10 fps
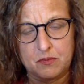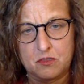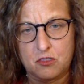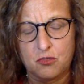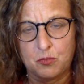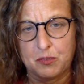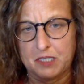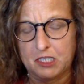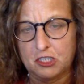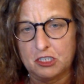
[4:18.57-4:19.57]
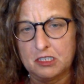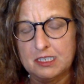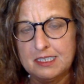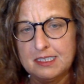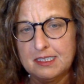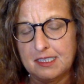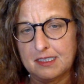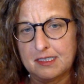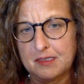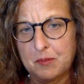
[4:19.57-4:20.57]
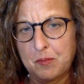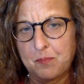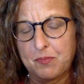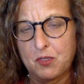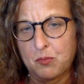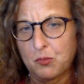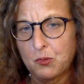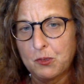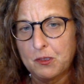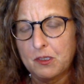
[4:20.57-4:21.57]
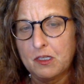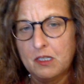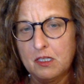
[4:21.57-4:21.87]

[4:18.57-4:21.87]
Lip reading: to production, the border,